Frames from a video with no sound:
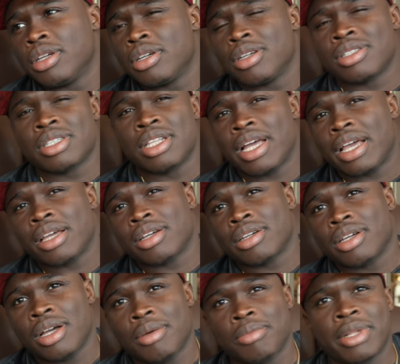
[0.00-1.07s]
It was like,
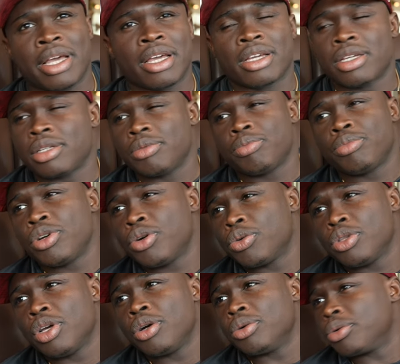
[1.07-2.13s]
I'm like, bro,
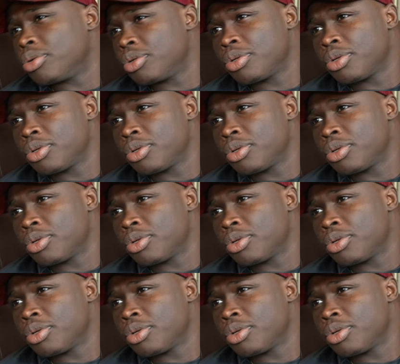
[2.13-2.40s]
no.